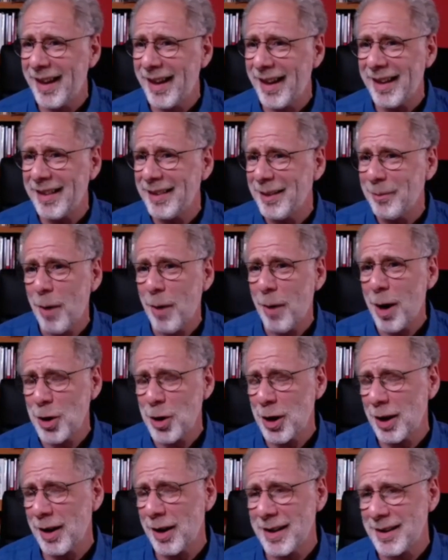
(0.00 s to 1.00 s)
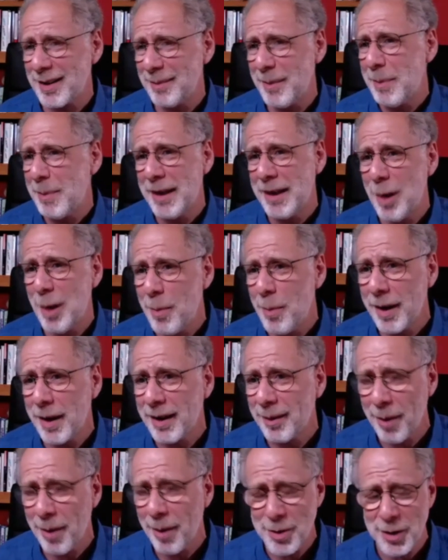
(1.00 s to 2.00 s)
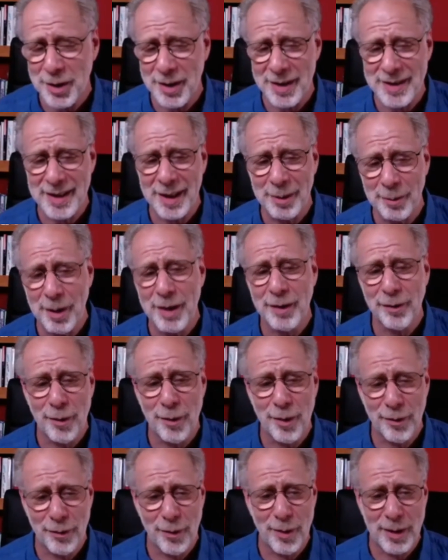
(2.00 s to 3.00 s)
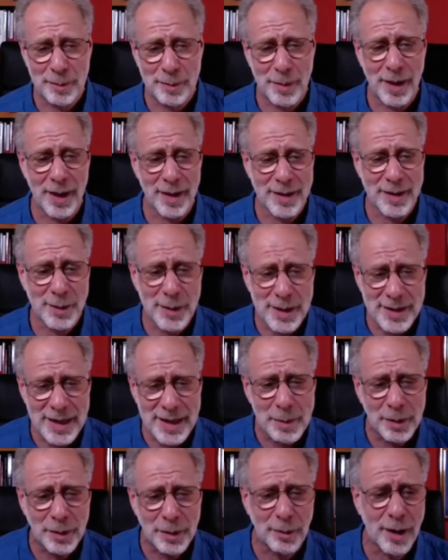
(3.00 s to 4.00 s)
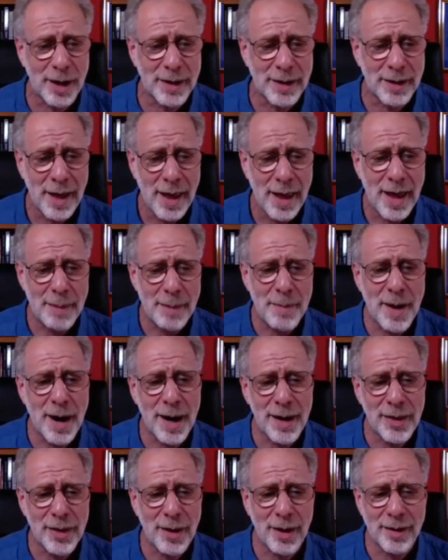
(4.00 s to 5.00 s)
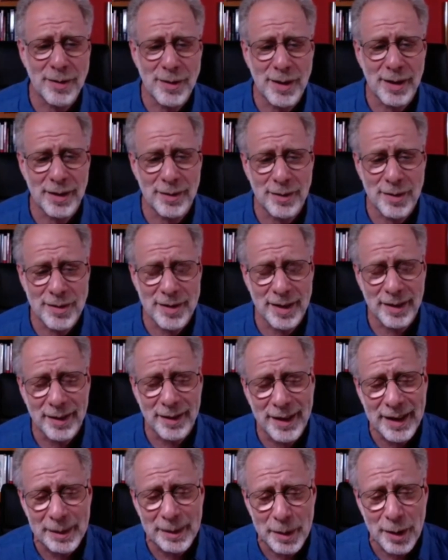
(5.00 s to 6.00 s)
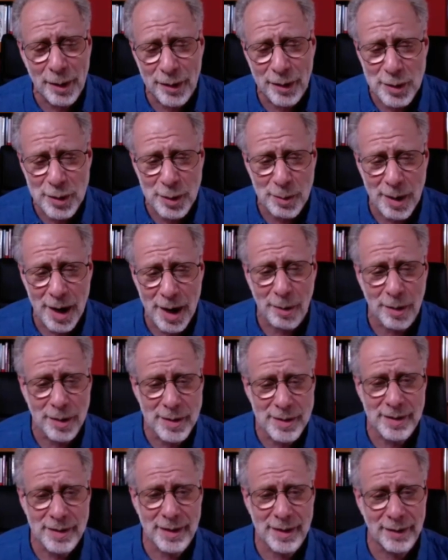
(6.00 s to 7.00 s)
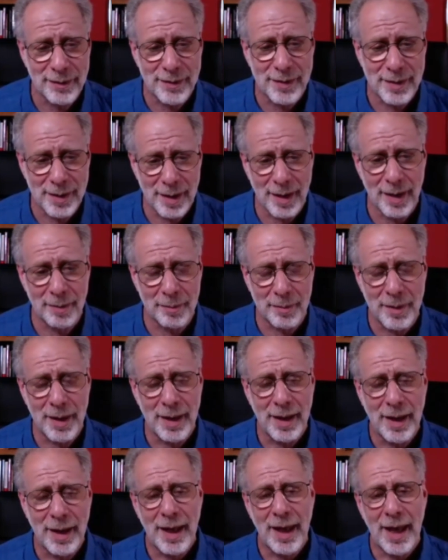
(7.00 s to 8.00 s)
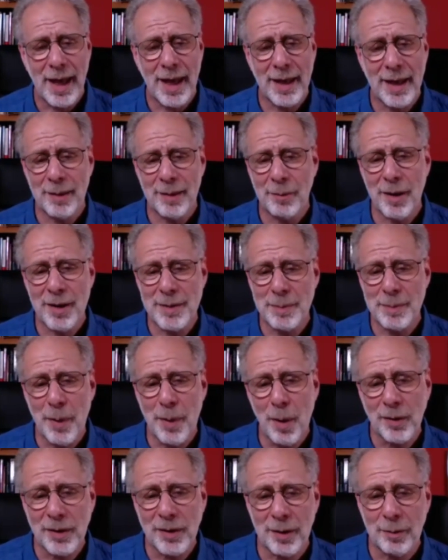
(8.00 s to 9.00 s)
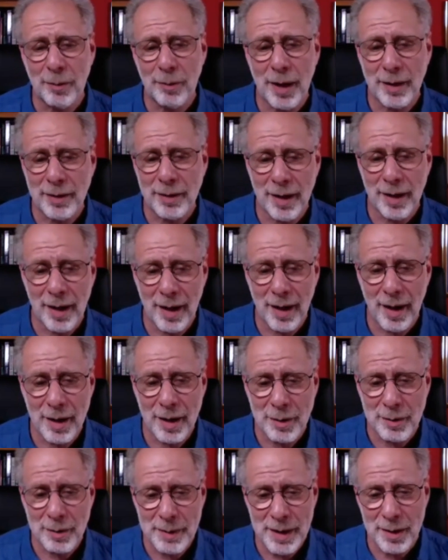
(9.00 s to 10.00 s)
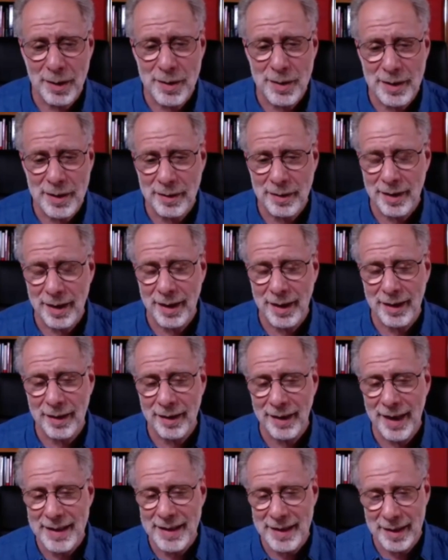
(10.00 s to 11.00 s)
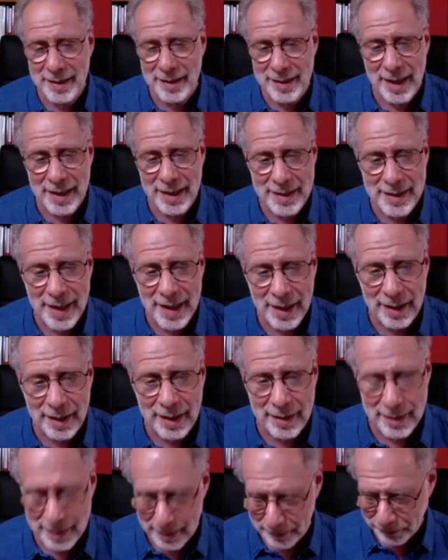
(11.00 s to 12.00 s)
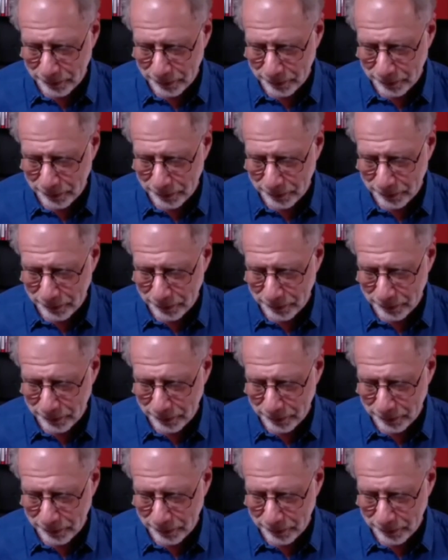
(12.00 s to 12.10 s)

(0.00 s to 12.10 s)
watching this, maybe nobody watching this, can run a 440 mile. So he's able to run a marathon in just a little bit over 2 hours. Whereas Bolt can run 100 meters in less than 10 seconds.